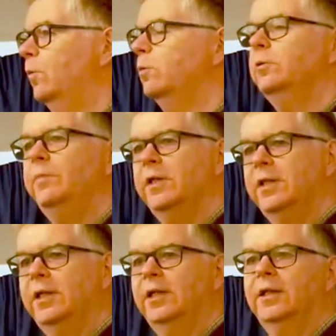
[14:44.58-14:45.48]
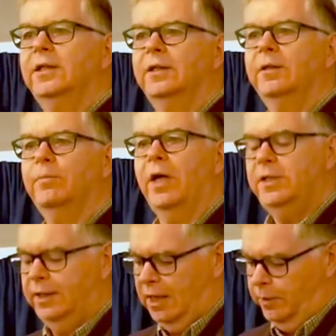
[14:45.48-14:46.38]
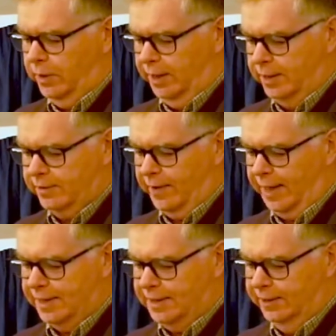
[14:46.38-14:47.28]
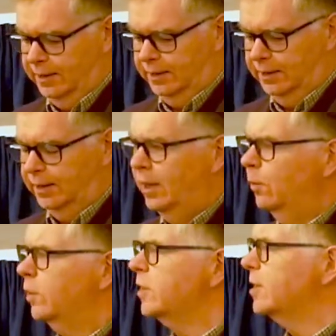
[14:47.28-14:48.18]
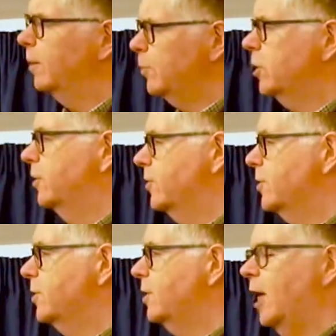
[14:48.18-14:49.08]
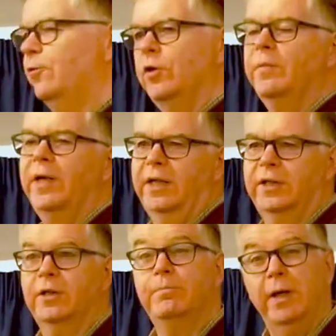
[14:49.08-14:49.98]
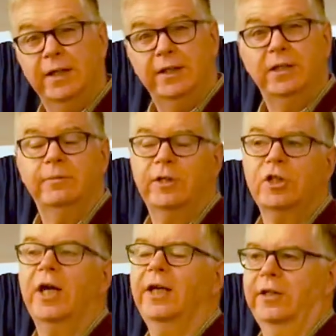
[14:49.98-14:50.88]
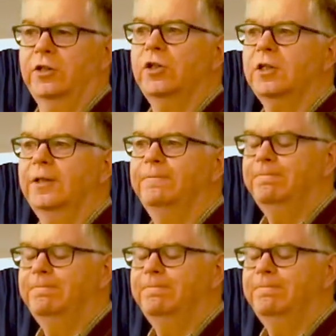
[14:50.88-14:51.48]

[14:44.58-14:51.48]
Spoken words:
What would be the practical outworkings of that? What assumptions have we made that might need to be challenged?